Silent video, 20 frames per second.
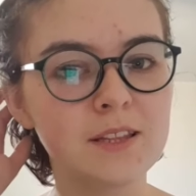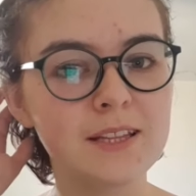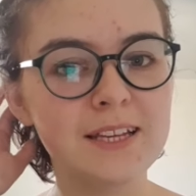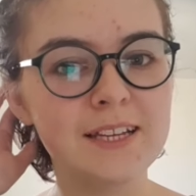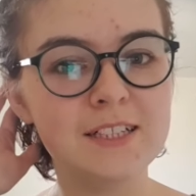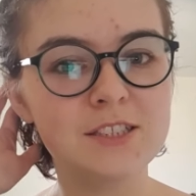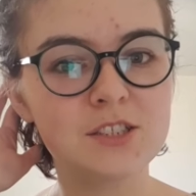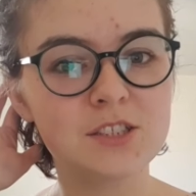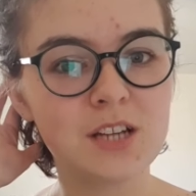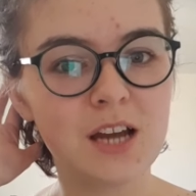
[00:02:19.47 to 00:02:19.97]

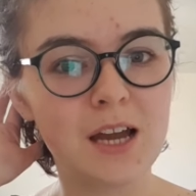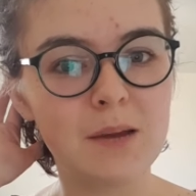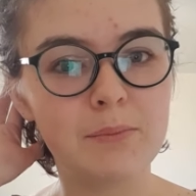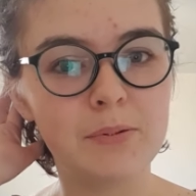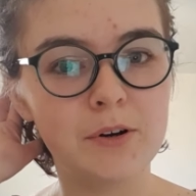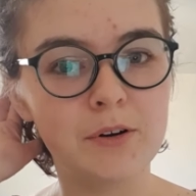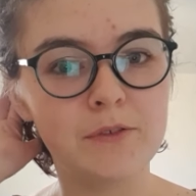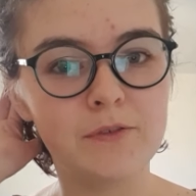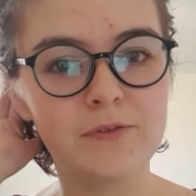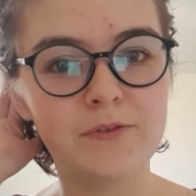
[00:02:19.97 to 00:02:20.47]
each type
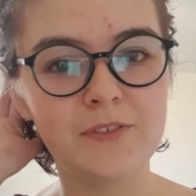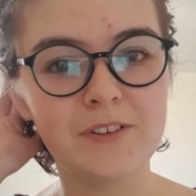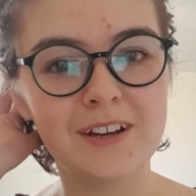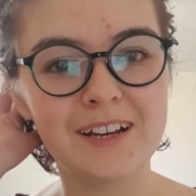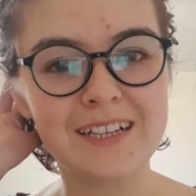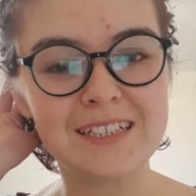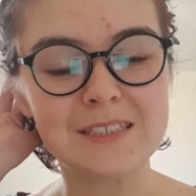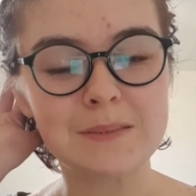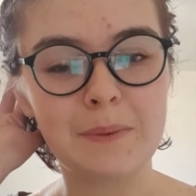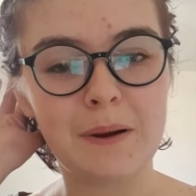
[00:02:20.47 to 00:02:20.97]
of
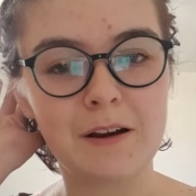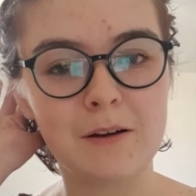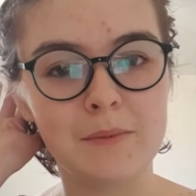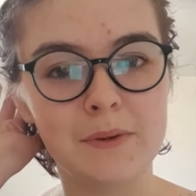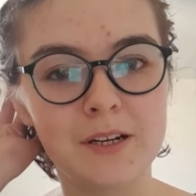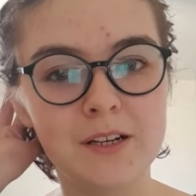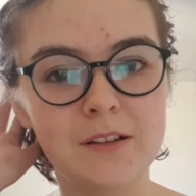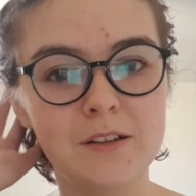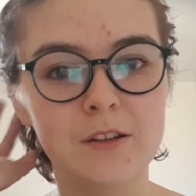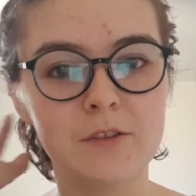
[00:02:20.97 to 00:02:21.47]

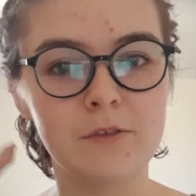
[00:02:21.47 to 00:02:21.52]
experiment,